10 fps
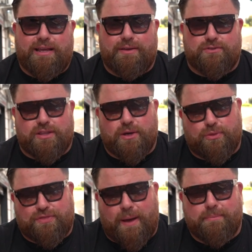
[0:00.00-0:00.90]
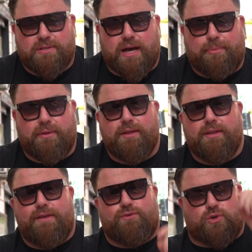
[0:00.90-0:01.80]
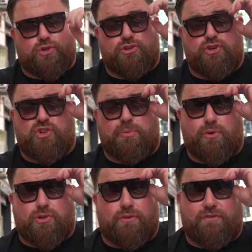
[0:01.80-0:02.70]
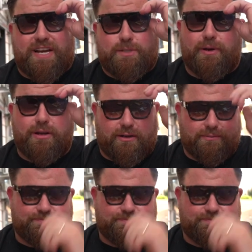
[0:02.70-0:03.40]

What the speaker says: Give us a little thumbs up if you're watching on YouTube, if you're watching on Facebook.